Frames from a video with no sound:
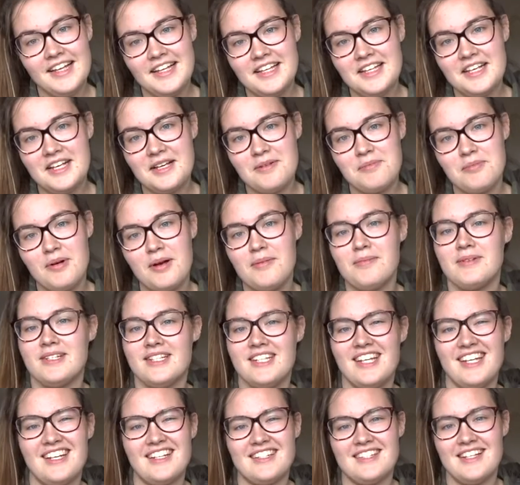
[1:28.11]
You can probably
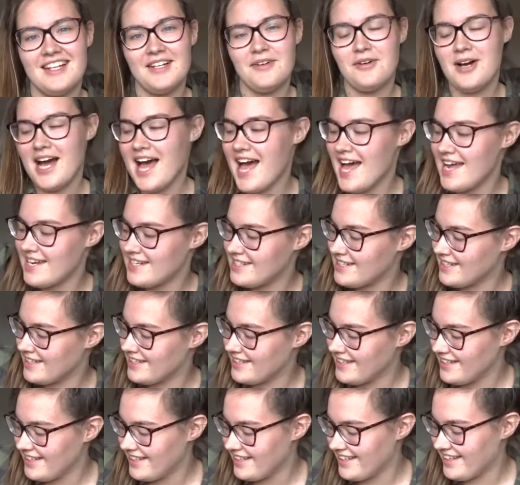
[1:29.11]
see his little head.
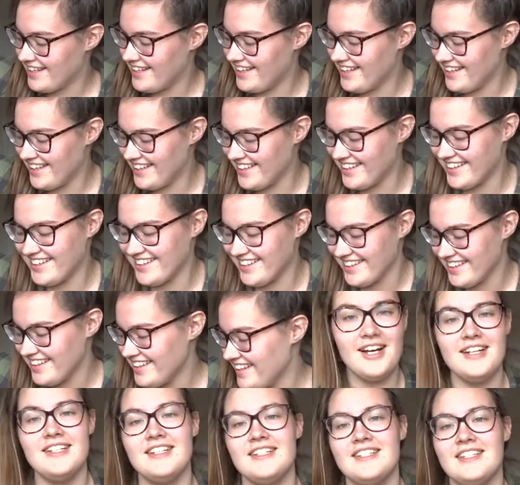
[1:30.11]

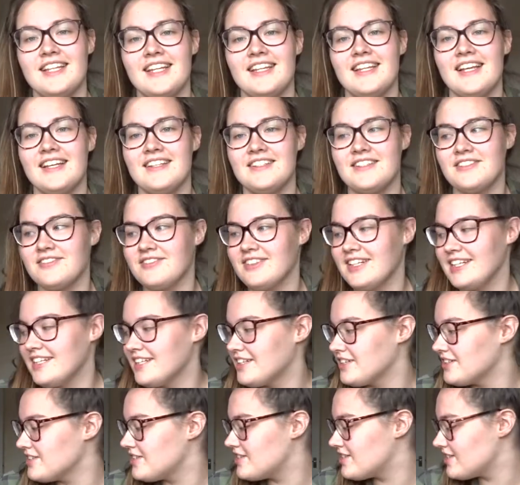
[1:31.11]
I just think that's a really
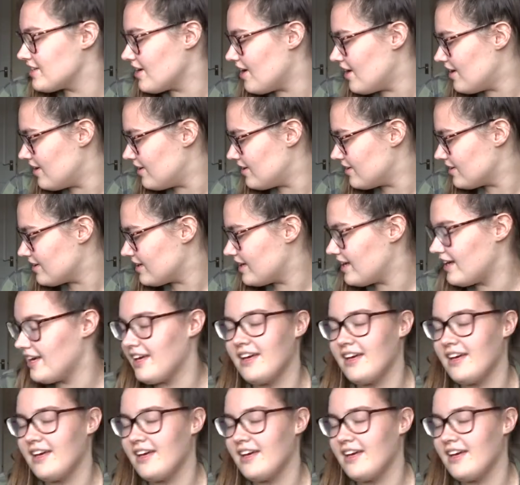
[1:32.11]
good song